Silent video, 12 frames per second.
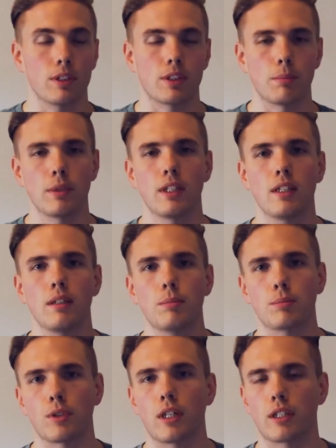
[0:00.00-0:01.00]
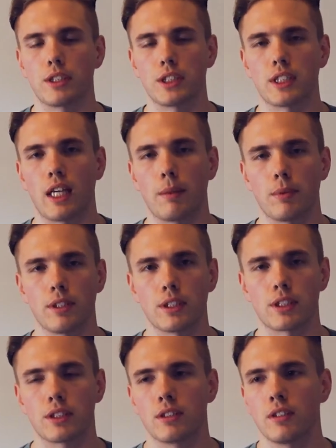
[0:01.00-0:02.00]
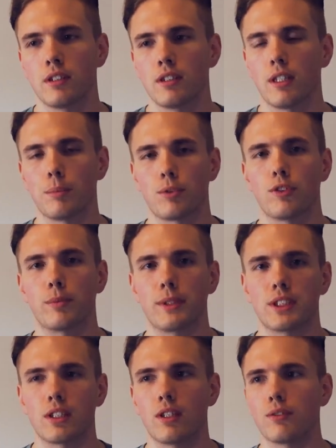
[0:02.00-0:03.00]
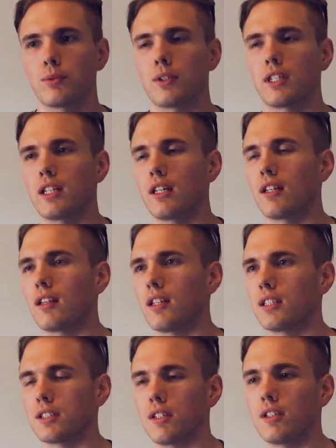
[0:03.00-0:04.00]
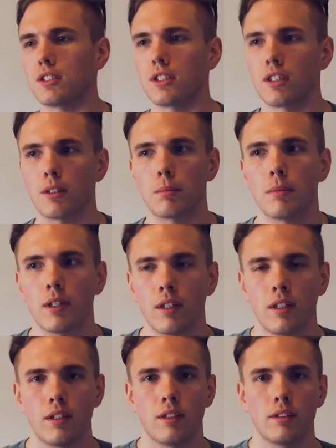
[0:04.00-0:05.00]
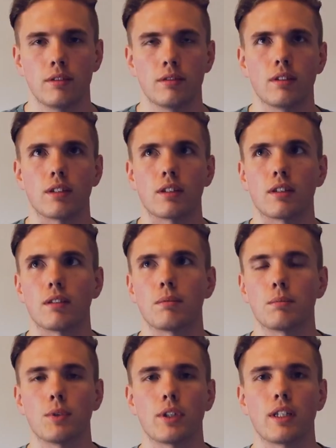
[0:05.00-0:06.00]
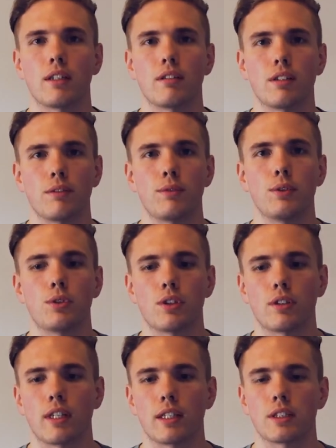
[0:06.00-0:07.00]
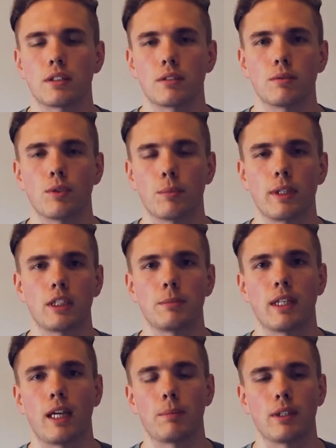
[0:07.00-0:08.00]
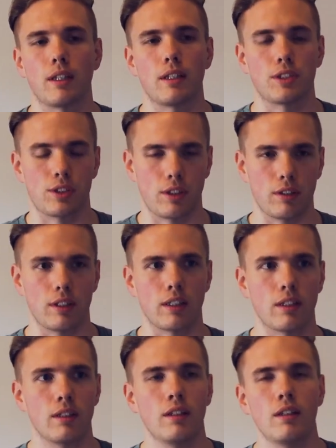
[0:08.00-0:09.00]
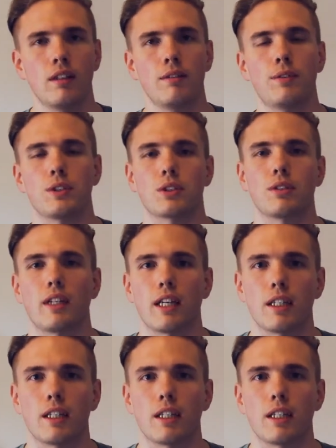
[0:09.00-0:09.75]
To me, progress is happiness. Improving myself, working on things long term, uh, looking to the future, that's what makes me happy, not necessarily physical